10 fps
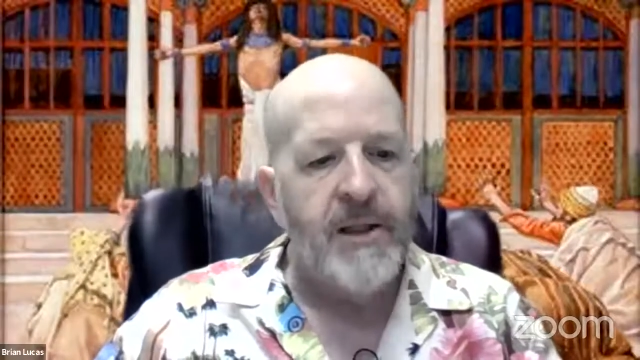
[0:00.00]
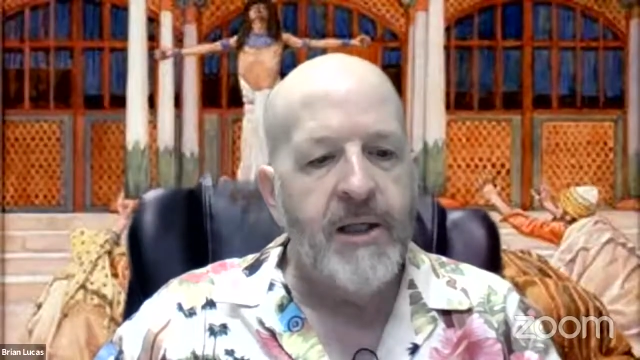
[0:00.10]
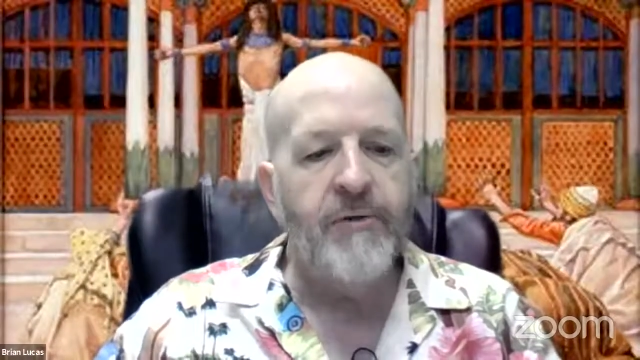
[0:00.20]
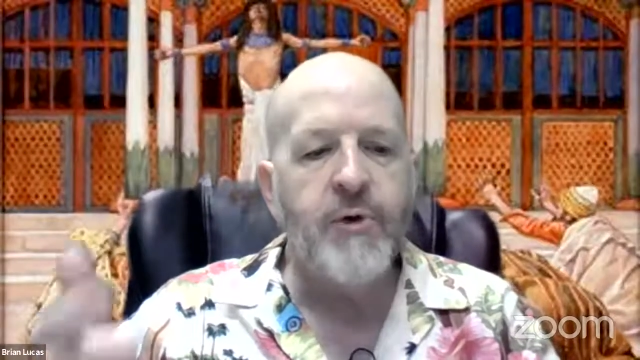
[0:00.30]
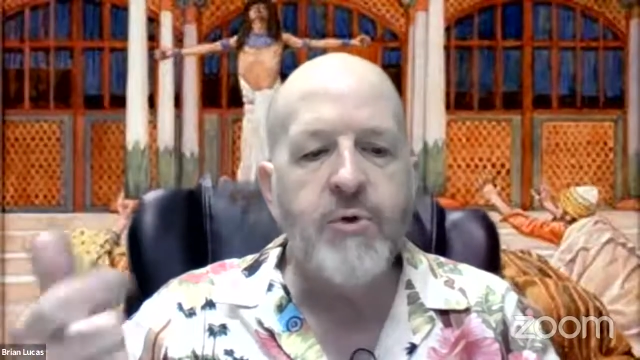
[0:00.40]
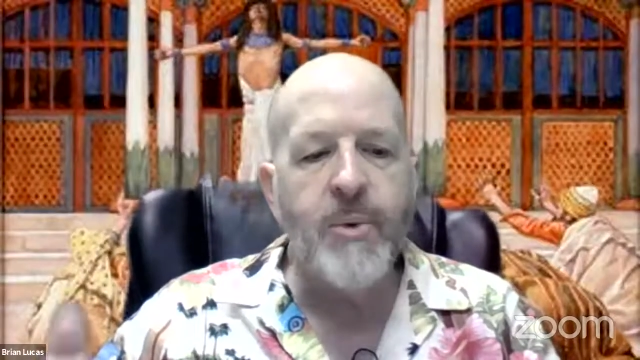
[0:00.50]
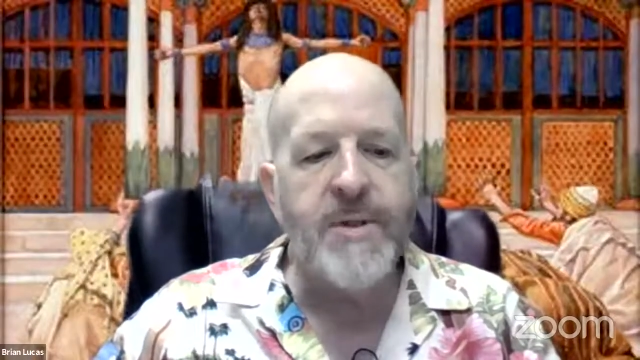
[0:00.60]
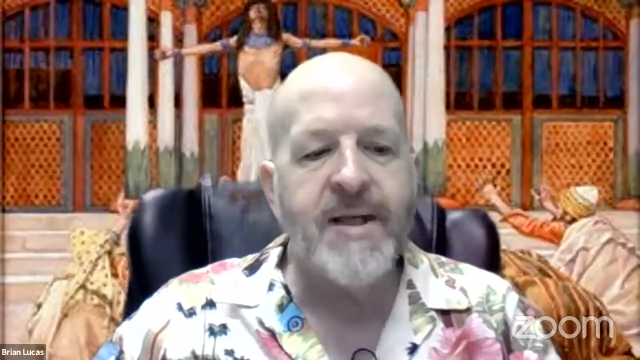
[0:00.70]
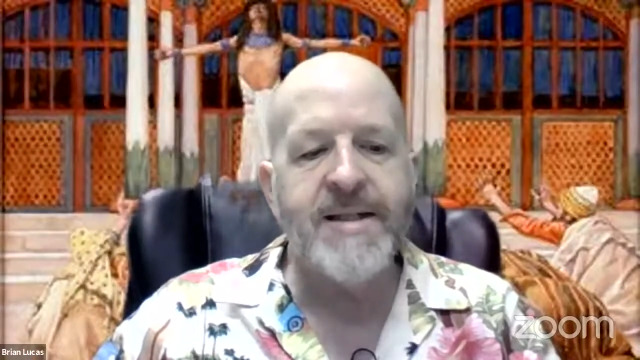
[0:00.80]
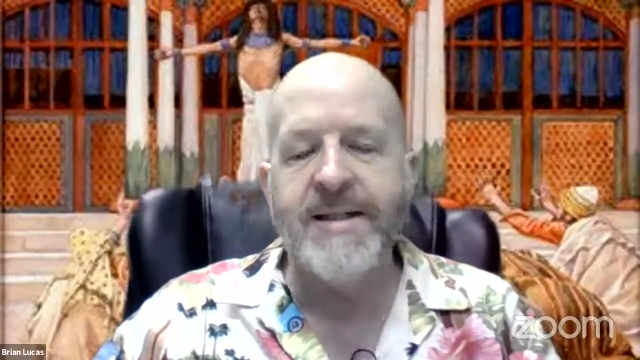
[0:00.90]
If you do
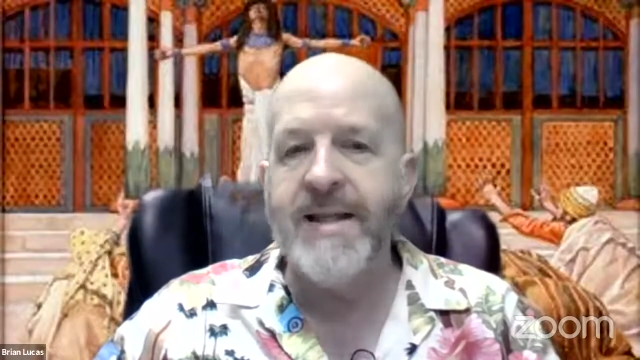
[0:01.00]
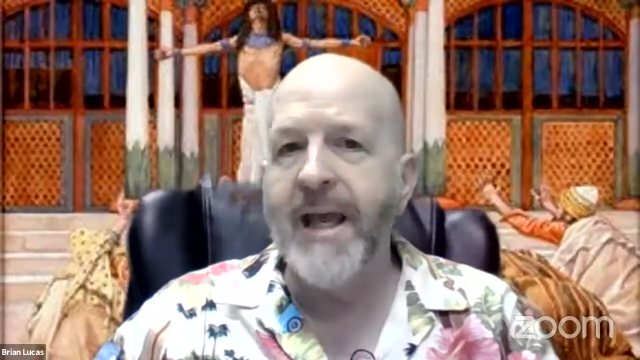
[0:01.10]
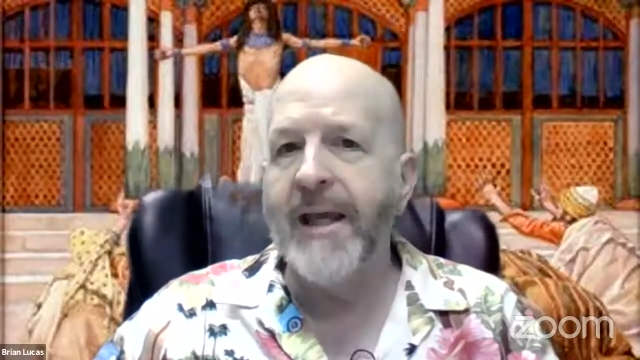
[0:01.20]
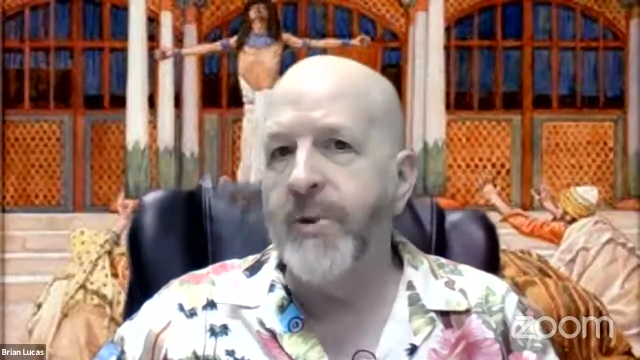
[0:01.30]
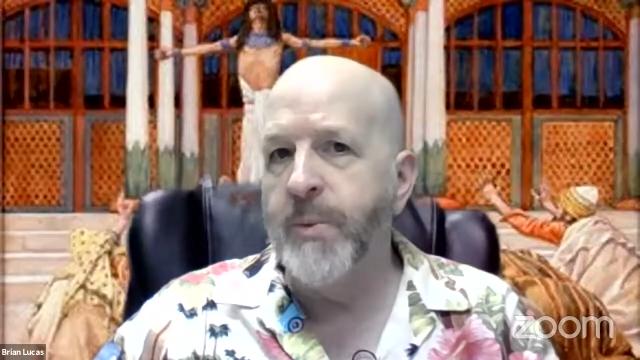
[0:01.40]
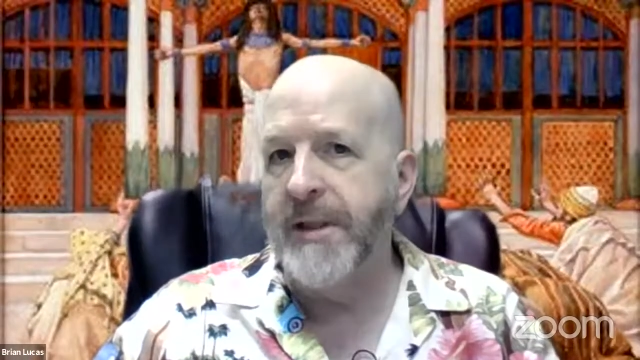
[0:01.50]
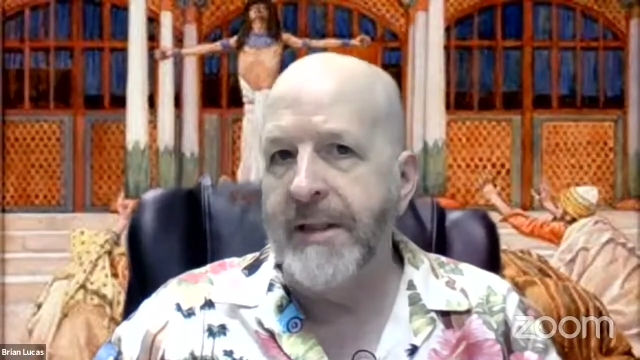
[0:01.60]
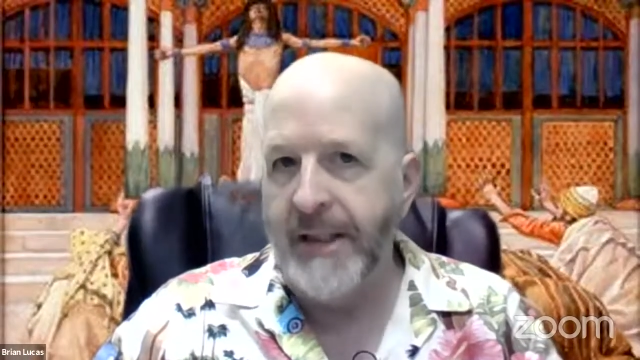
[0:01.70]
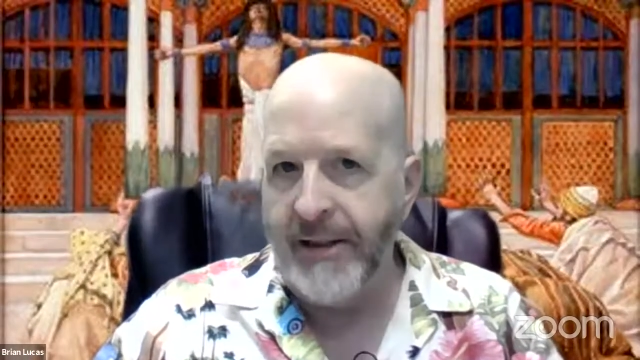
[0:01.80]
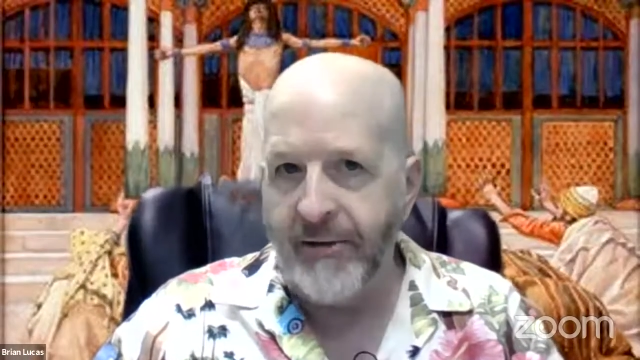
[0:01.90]
as I say, you
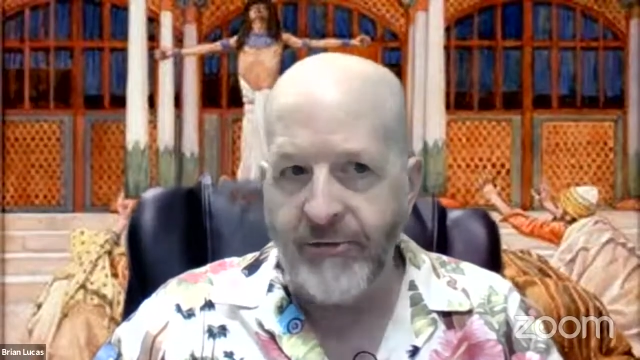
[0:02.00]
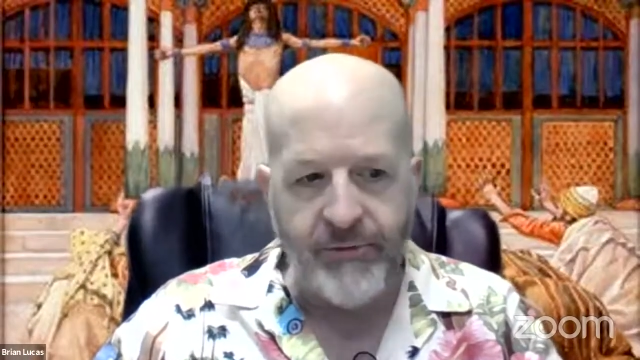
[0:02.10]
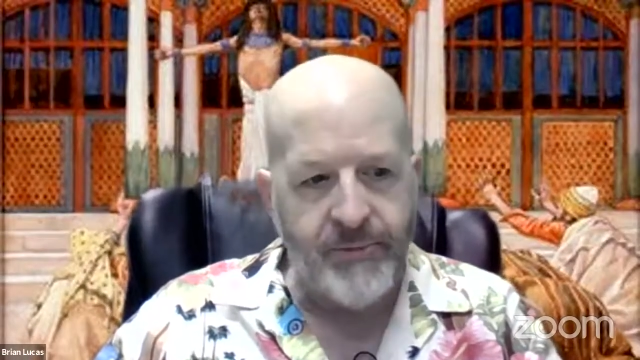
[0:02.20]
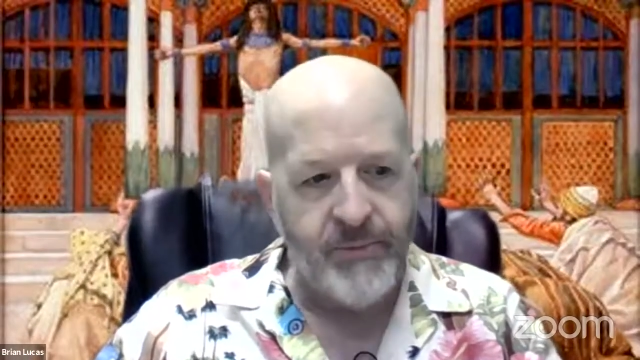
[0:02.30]
will live.